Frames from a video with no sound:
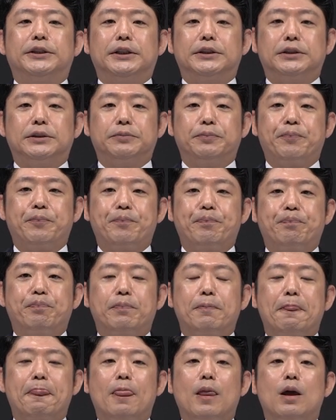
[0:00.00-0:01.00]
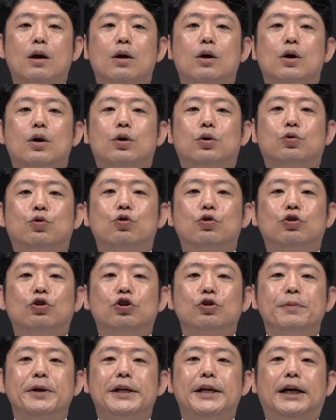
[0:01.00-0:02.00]
the internet infrastructure business
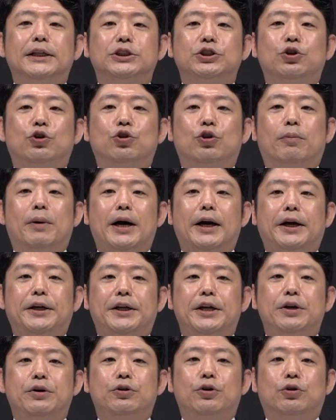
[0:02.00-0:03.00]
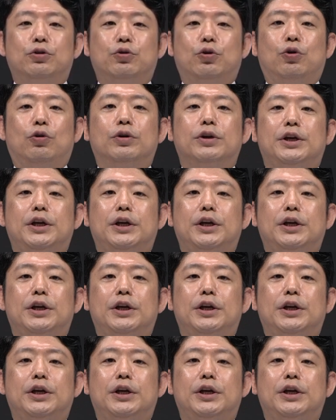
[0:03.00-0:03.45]
and the advertising media business.